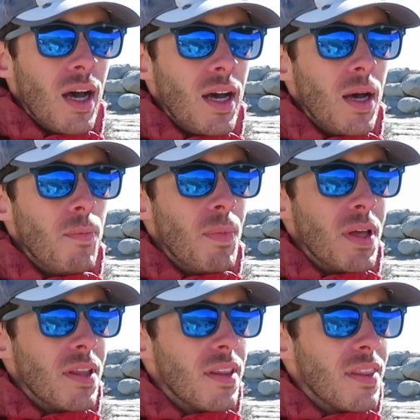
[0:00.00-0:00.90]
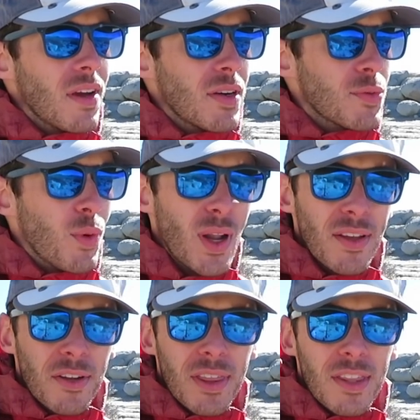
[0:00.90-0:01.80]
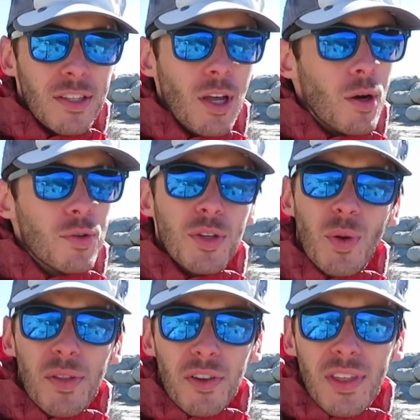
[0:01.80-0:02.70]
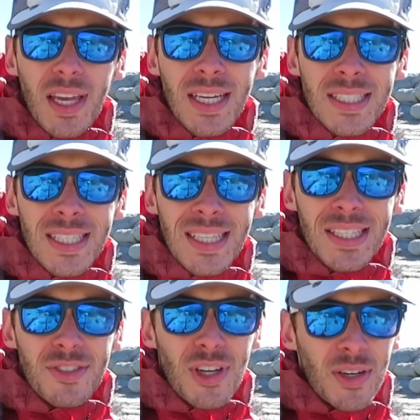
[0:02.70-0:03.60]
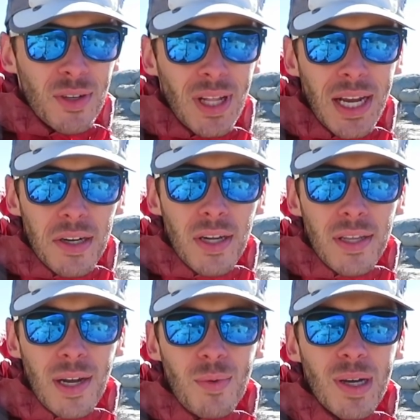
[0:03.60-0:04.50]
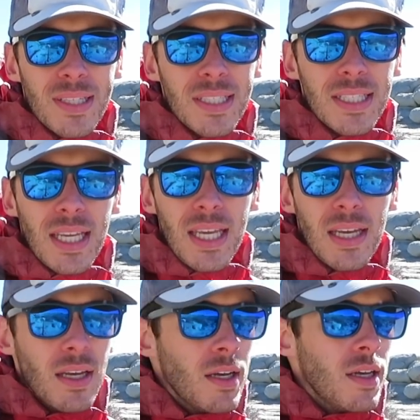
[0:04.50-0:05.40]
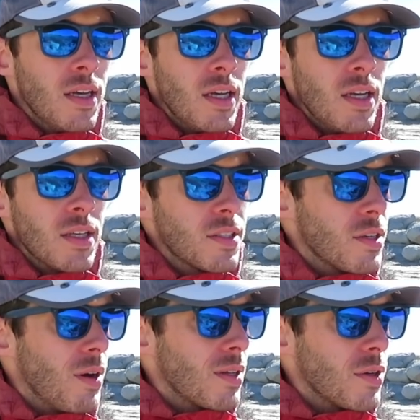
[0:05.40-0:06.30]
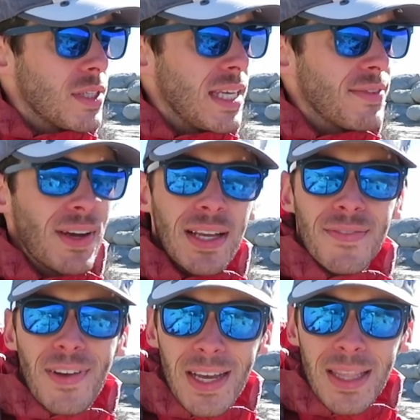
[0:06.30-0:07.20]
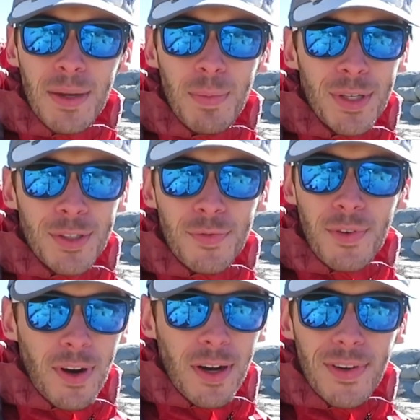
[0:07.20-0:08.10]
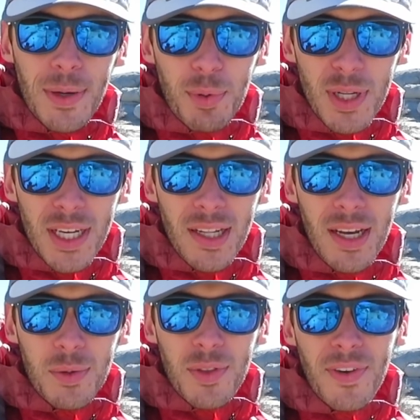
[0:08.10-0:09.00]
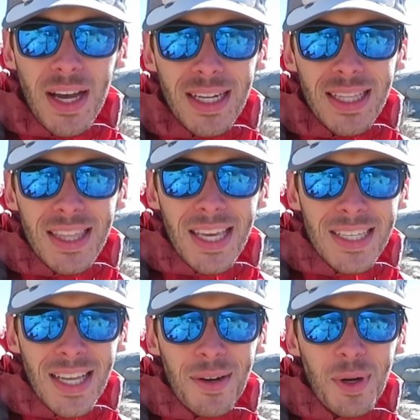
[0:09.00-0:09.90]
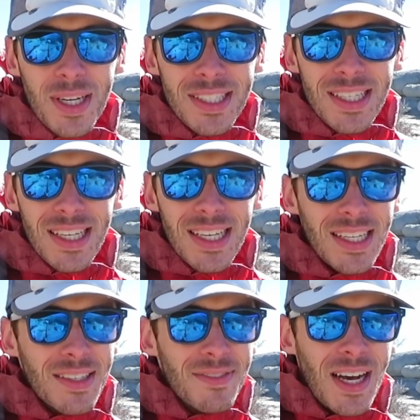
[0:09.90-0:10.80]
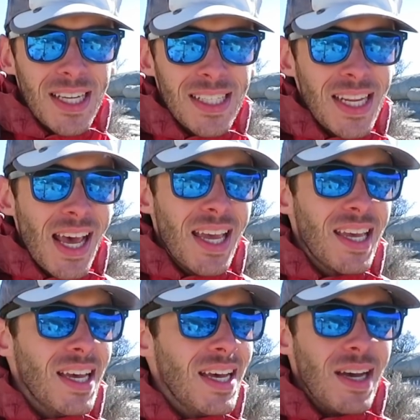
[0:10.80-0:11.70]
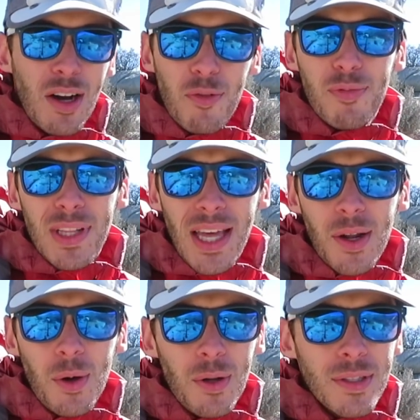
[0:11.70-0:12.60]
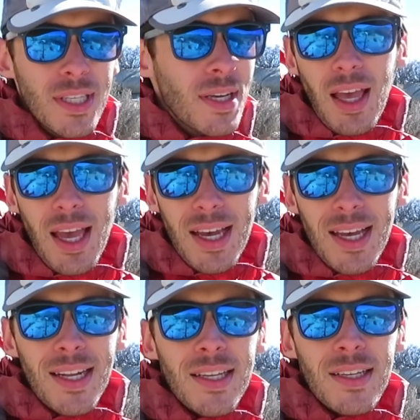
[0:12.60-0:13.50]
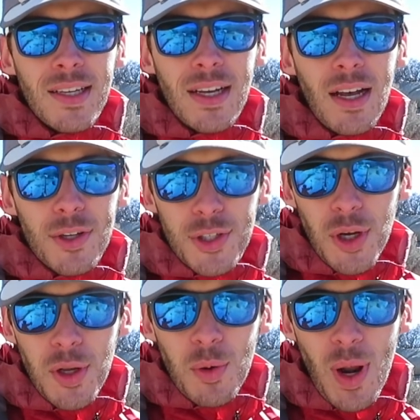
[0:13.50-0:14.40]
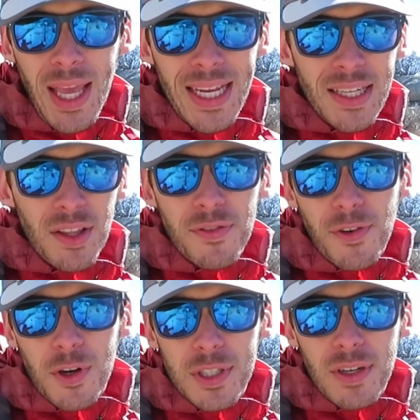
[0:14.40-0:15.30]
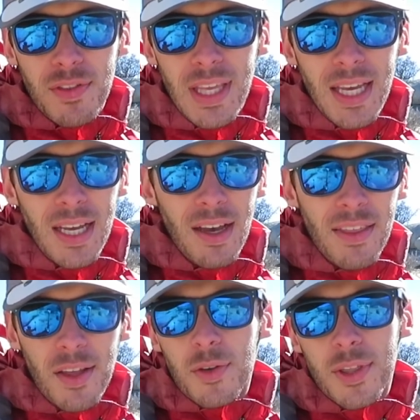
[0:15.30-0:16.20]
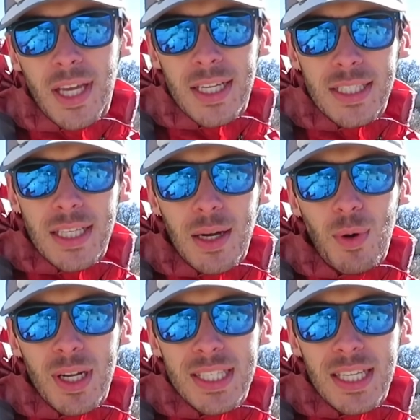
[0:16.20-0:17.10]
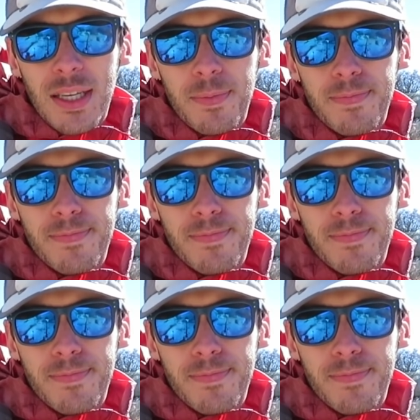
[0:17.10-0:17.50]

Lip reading: There is two other things in this general area that I want to see. So I'll go see if I can find them. So far I've had pretty good luck with finding the things I wanted to find today. Hopefully that holds, and I'll show you when I get to the first of the other things that I want to see.